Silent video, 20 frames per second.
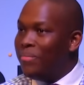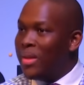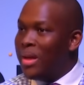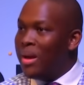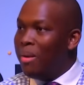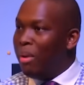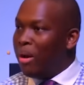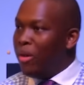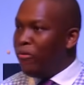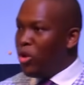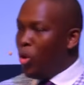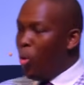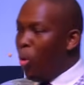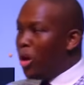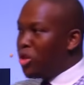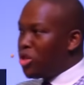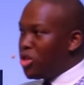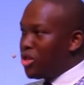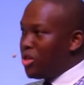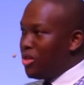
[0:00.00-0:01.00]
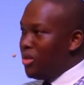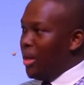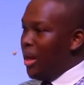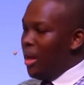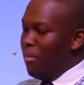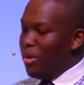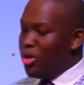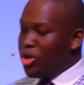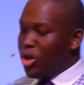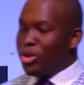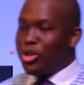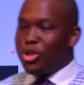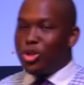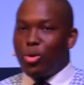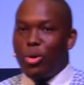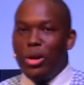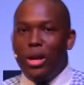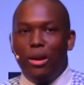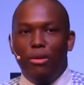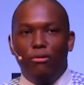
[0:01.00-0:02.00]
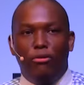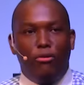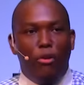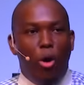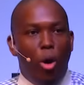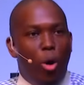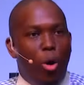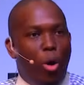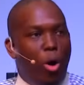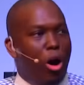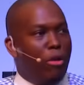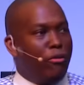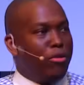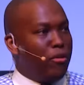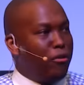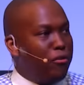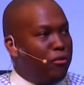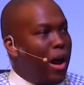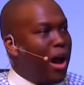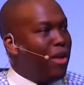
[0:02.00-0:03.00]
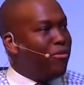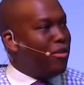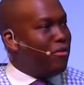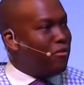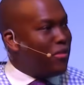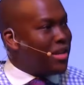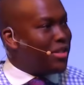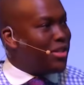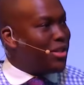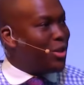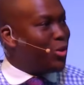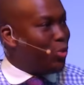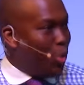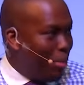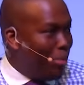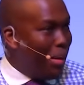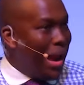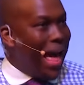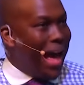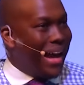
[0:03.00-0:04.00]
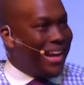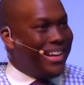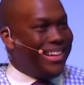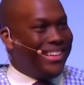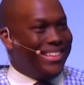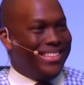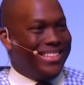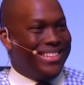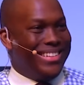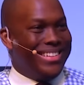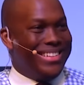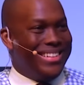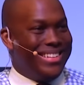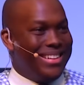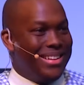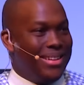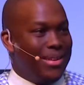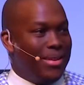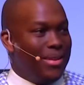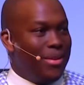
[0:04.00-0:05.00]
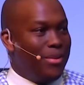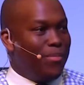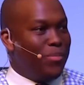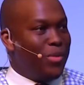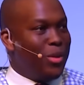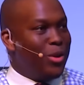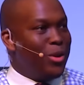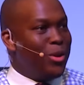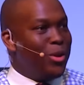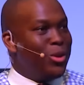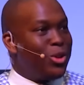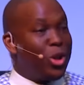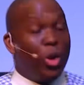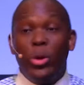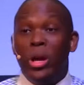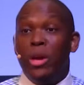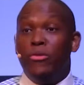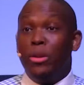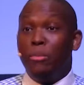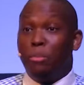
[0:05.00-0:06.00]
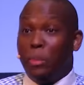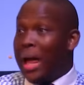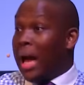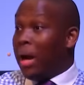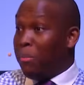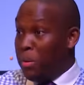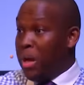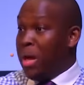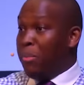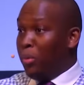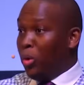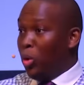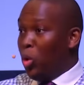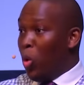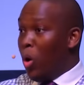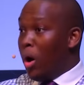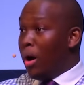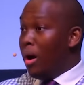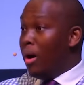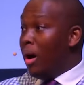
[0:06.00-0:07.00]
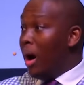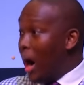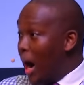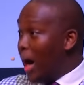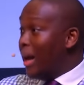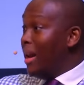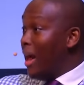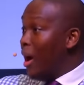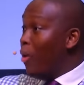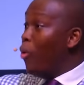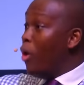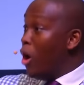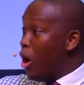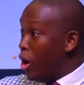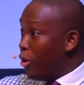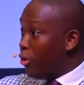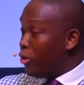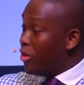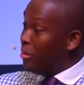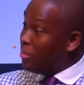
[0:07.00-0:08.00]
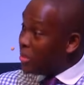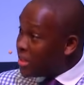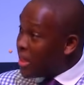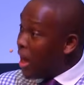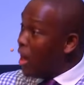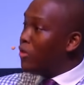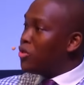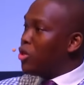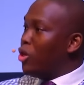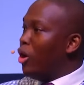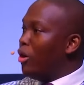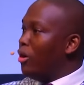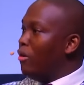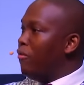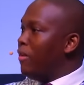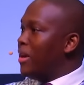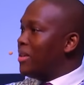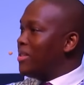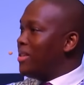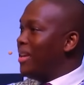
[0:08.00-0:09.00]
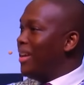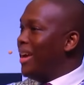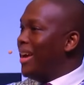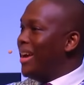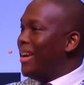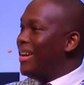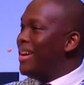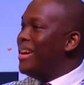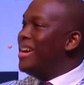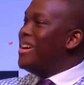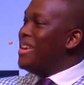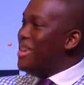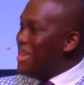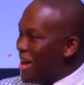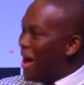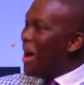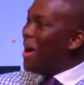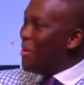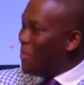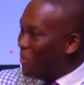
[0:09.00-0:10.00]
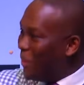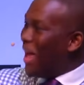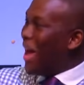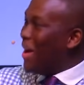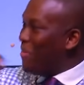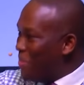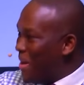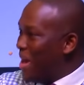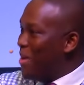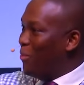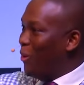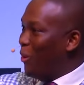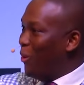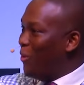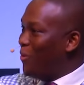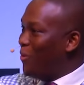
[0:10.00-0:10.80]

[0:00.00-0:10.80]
But if you watch the image on screen, 4 of the 5 investors were black. So even black people who are high net worth themselves are not investing in young black people.